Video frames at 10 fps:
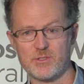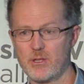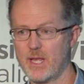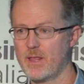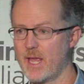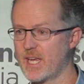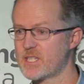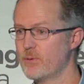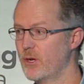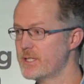So they're the
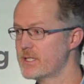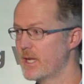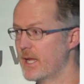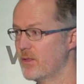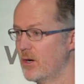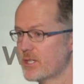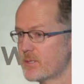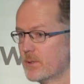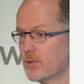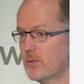experts in the
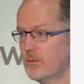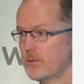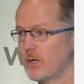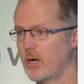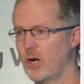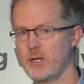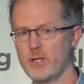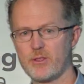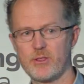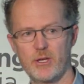hospital. Only
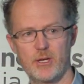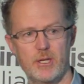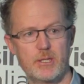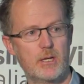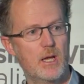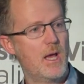a third.